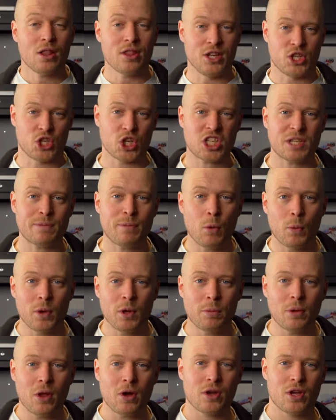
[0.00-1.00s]
The adjustable
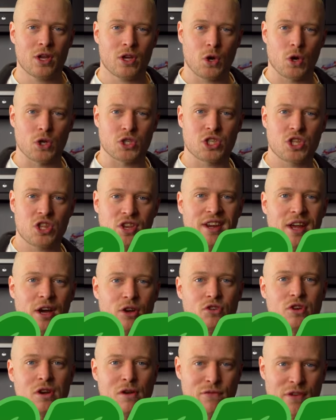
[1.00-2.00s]
wheel block costs
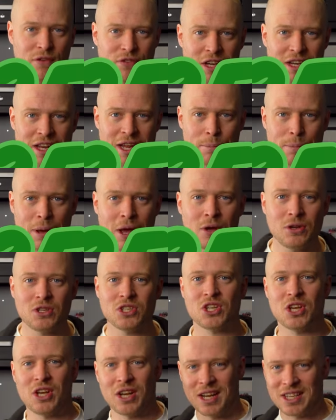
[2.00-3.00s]

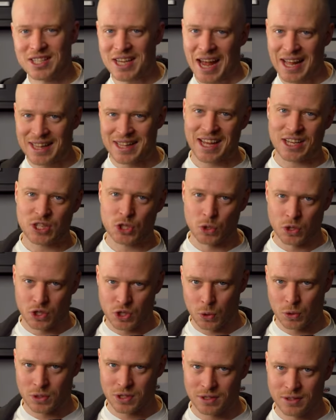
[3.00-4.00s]
£359. Let's add that to our
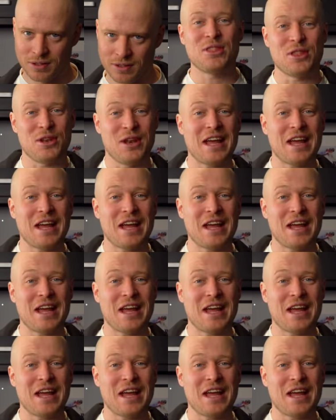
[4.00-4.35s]
total. The